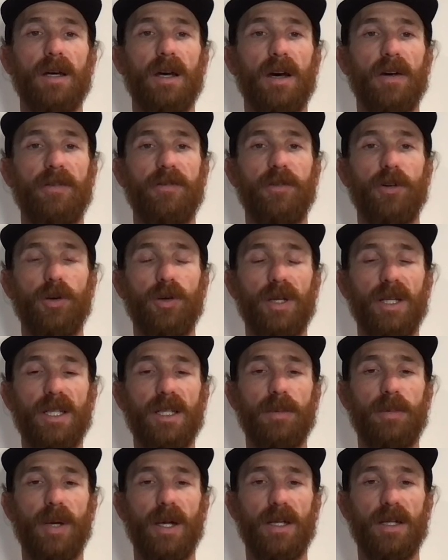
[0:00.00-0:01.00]
A full
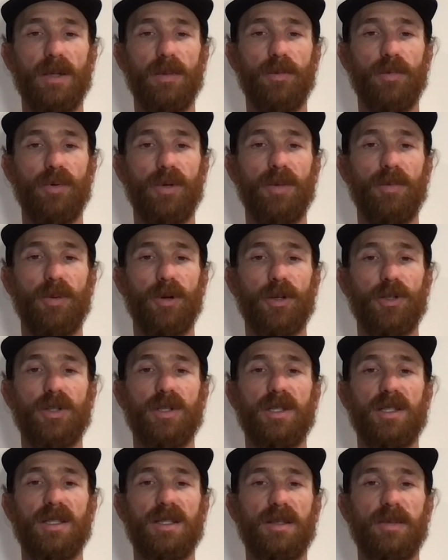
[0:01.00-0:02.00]
independent pre
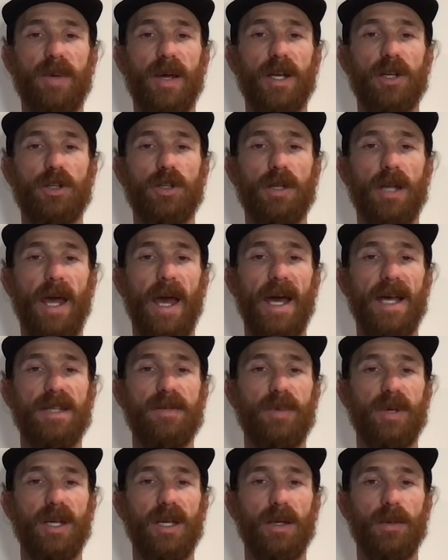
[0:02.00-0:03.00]
purchase inspection has
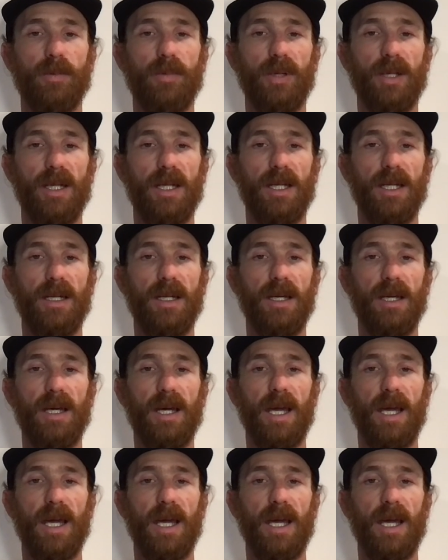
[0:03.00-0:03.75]
been completed